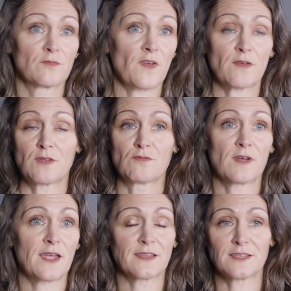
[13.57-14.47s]
very
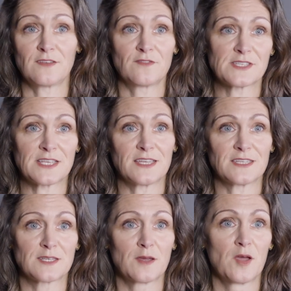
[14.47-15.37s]
rarely
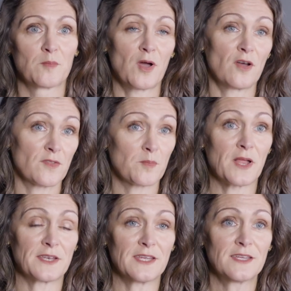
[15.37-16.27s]
visited part of the
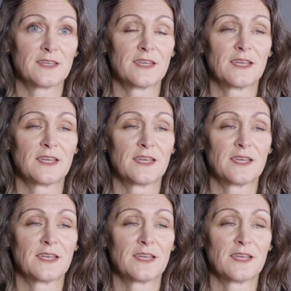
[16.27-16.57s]
planet,